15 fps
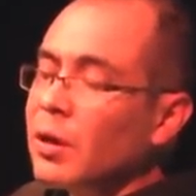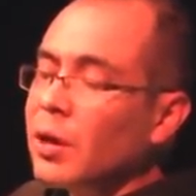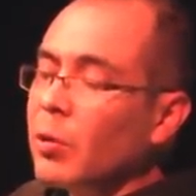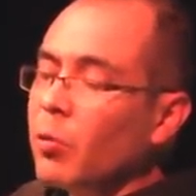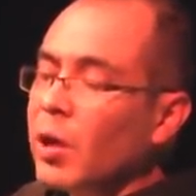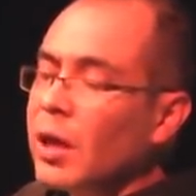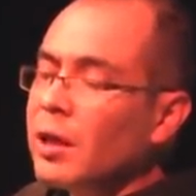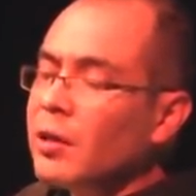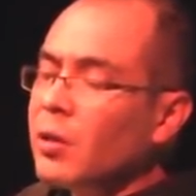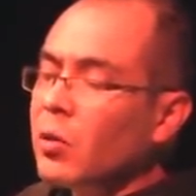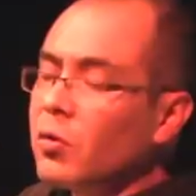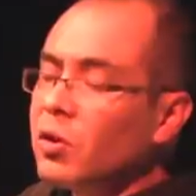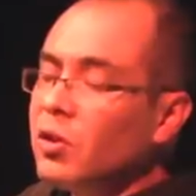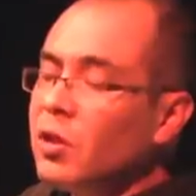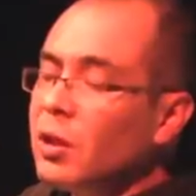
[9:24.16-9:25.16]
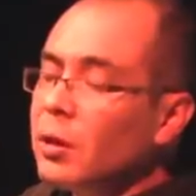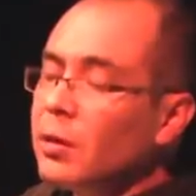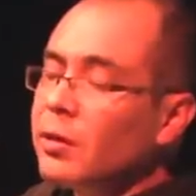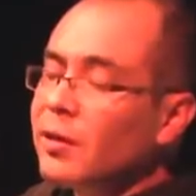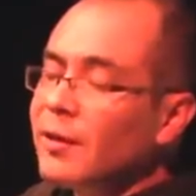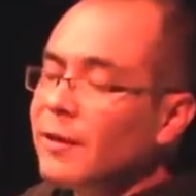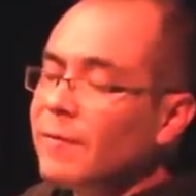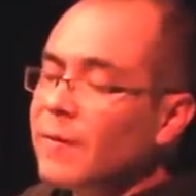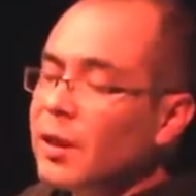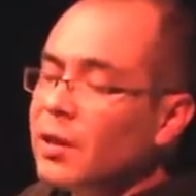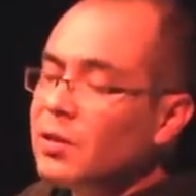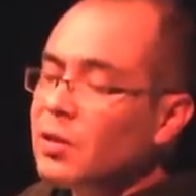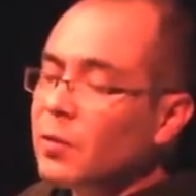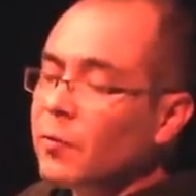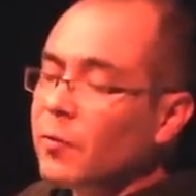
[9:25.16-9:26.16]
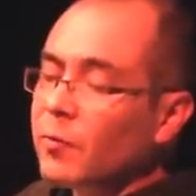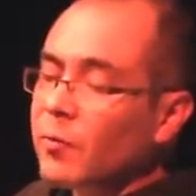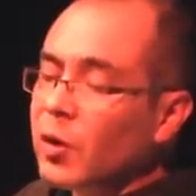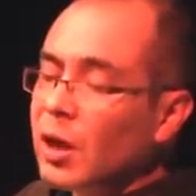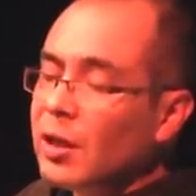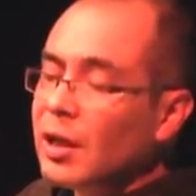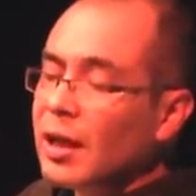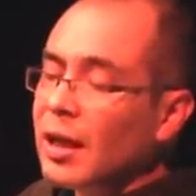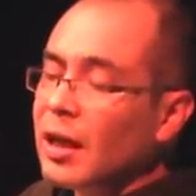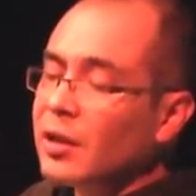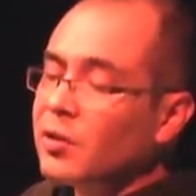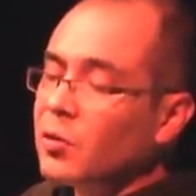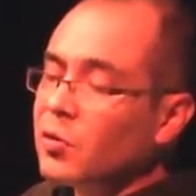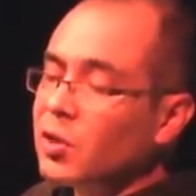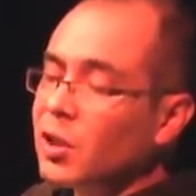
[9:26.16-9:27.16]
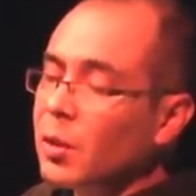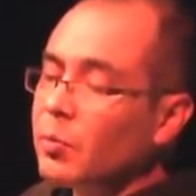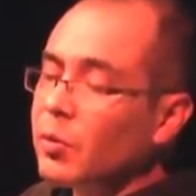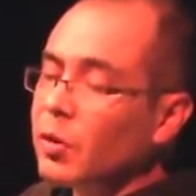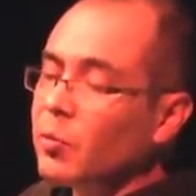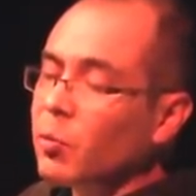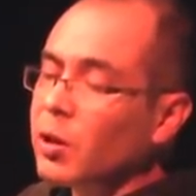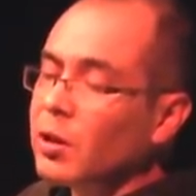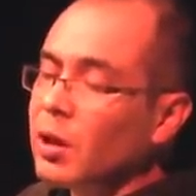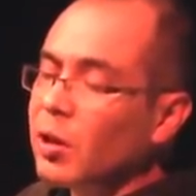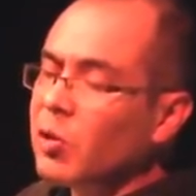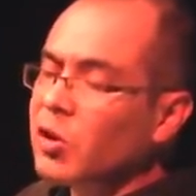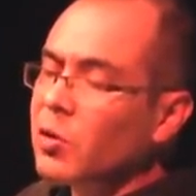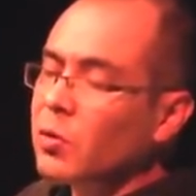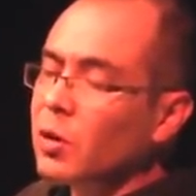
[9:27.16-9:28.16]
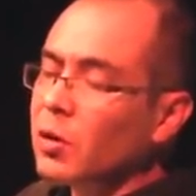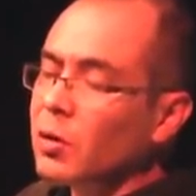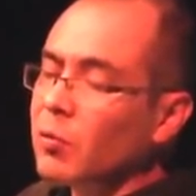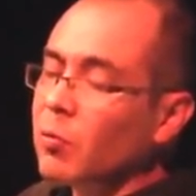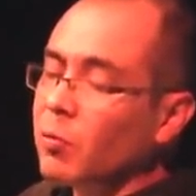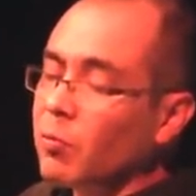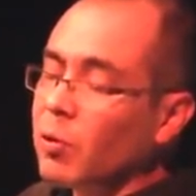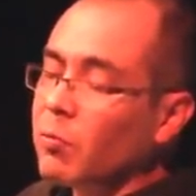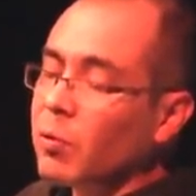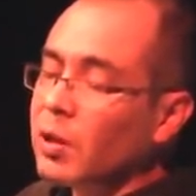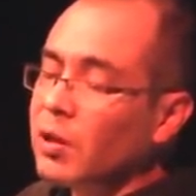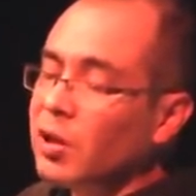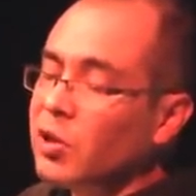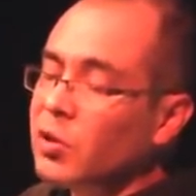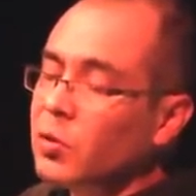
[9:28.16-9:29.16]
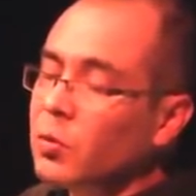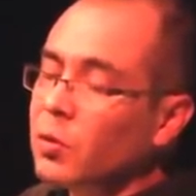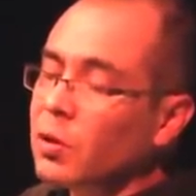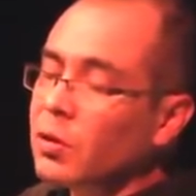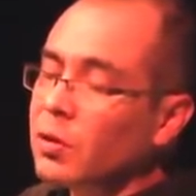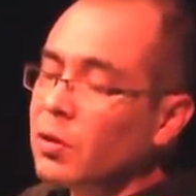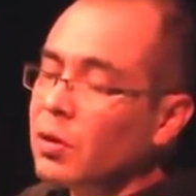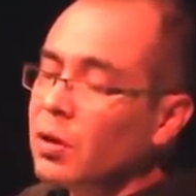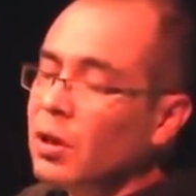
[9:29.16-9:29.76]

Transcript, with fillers: The way it congealed in the veins of pretty cats who simpered when they shouldn't. When they shouldn't.